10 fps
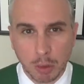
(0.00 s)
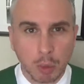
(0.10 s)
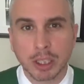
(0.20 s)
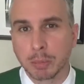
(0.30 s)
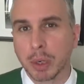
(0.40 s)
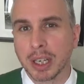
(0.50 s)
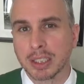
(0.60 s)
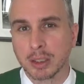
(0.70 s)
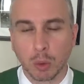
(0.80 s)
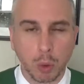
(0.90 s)
was
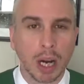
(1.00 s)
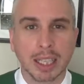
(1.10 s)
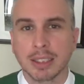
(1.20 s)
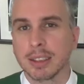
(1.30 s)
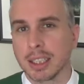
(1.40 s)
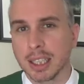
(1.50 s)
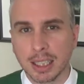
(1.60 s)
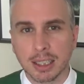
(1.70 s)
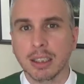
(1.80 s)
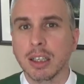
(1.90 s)
present twice
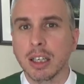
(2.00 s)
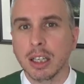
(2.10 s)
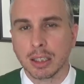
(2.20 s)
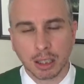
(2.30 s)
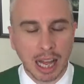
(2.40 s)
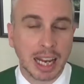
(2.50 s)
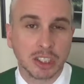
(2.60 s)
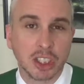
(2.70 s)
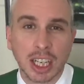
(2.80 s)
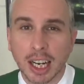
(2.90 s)
in The
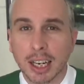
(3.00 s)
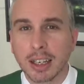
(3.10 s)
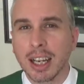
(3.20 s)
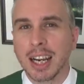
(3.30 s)
Last Jedi,